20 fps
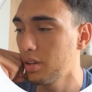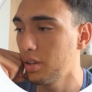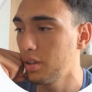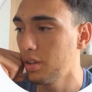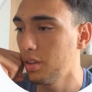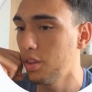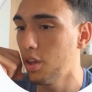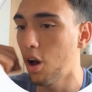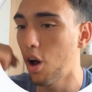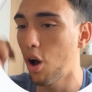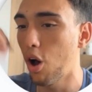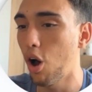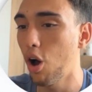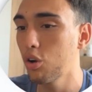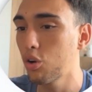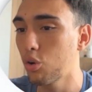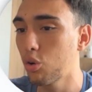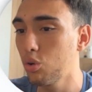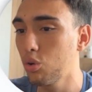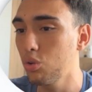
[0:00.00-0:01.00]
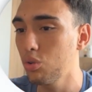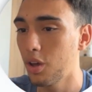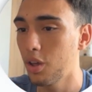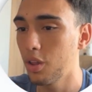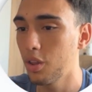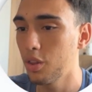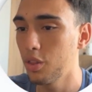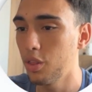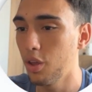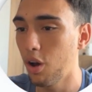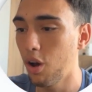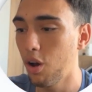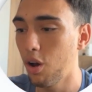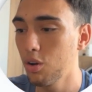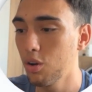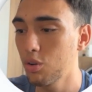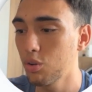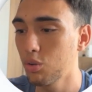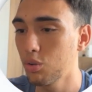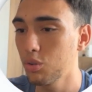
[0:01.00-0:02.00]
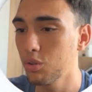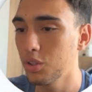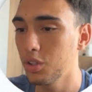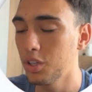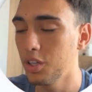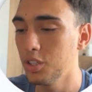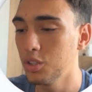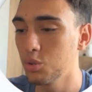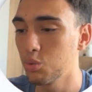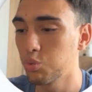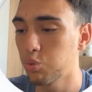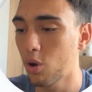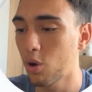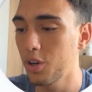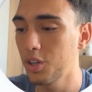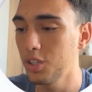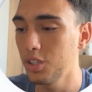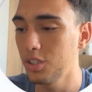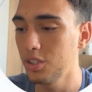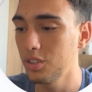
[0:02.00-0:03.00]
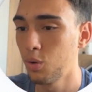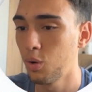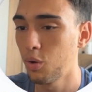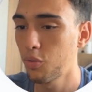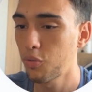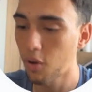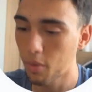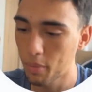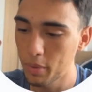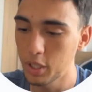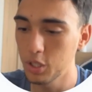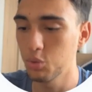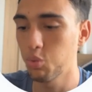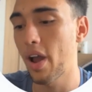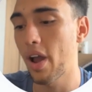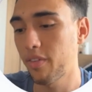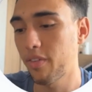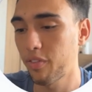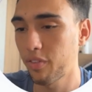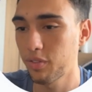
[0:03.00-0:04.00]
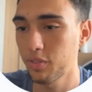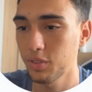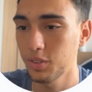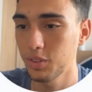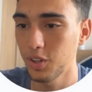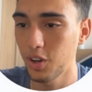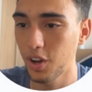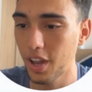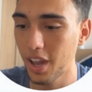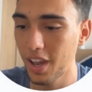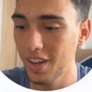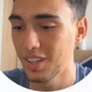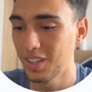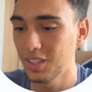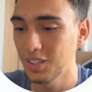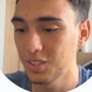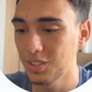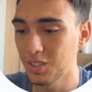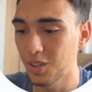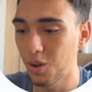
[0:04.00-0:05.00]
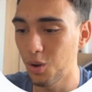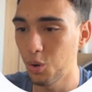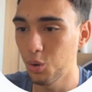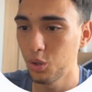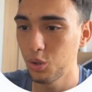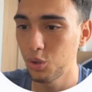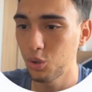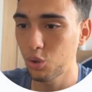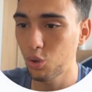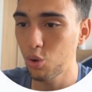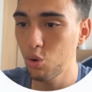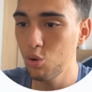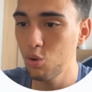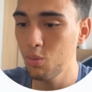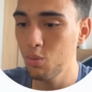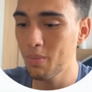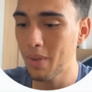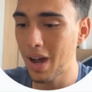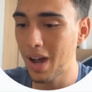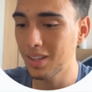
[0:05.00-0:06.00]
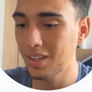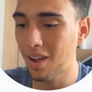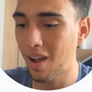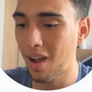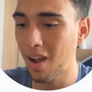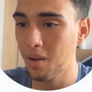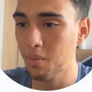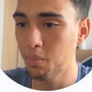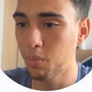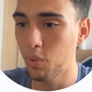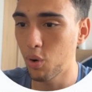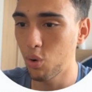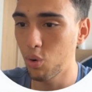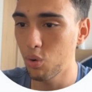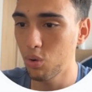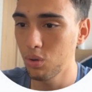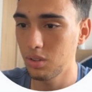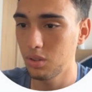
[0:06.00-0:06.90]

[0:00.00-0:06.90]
the uncle is running from his wife. Okay, so tumatakbo